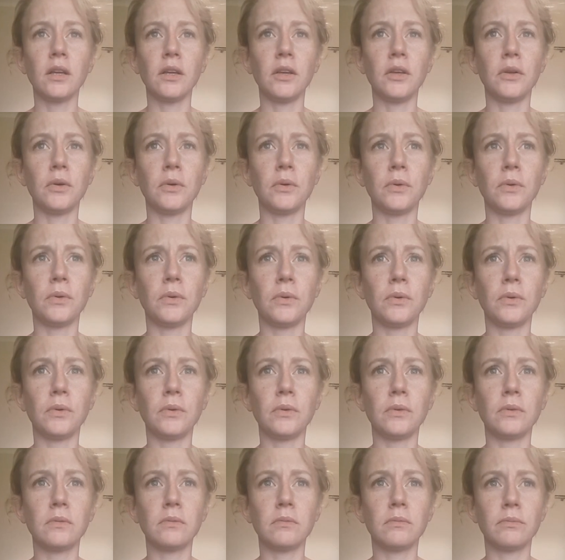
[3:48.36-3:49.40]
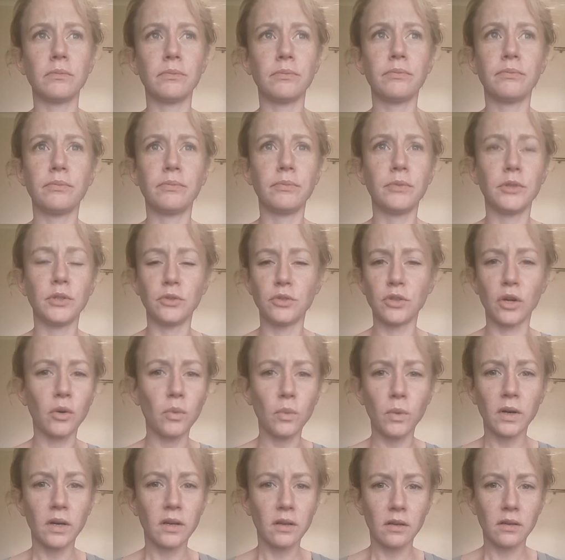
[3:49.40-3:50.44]
you you
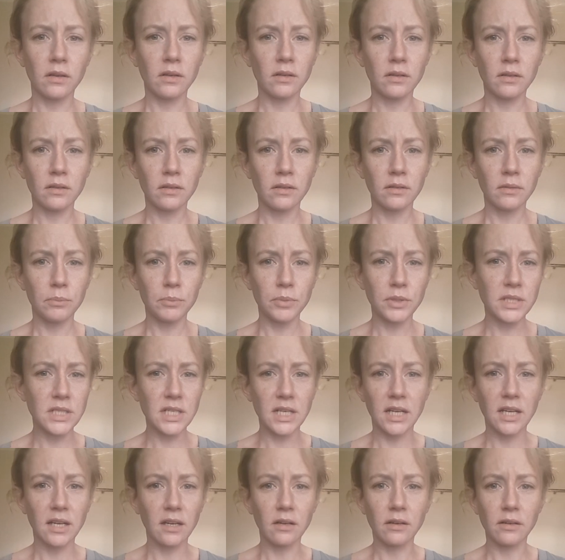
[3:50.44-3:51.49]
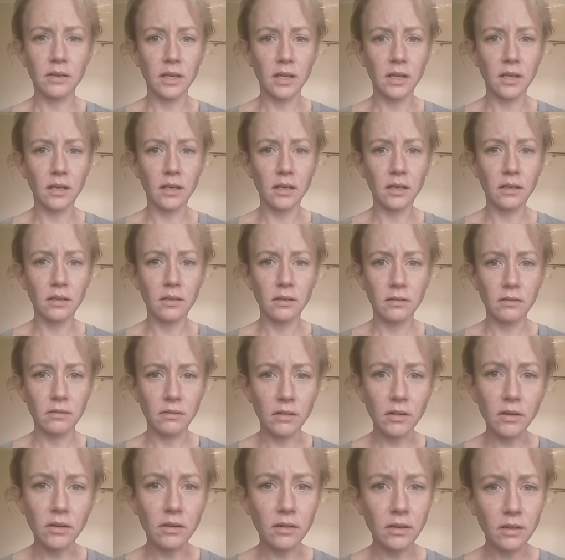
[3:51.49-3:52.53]
don't want to particularly
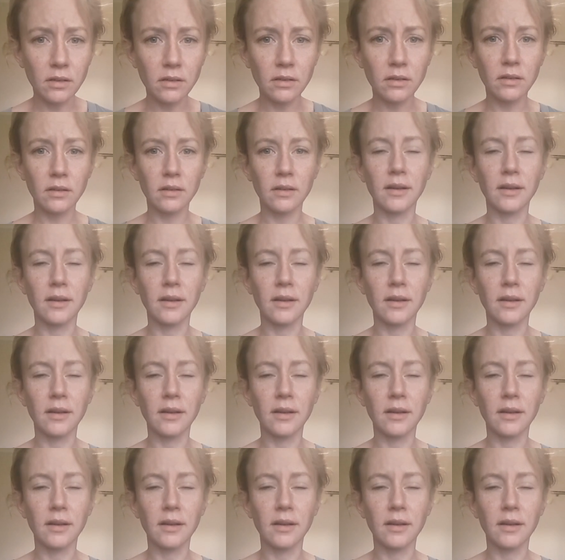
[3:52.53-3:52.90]
look